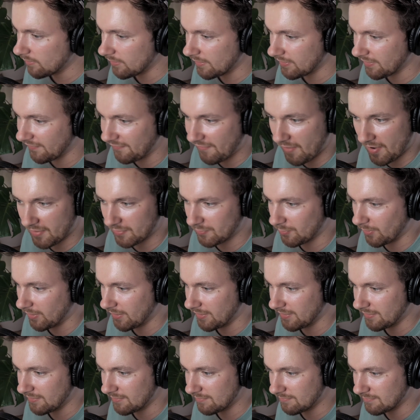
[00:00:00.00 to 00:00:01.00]
the first
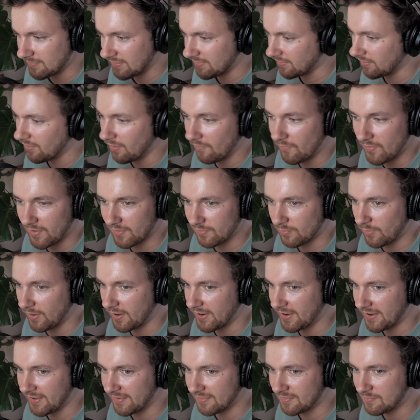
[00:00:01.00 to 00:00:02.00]
one. It's an obvious
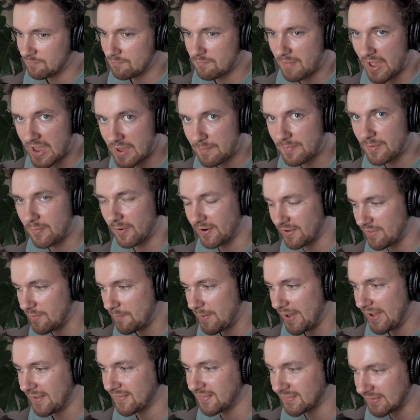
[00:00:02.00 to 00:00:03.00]
one. It's maybe one of the
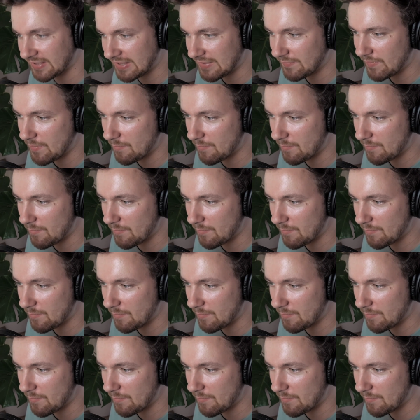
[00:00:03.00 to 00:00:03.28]
best TV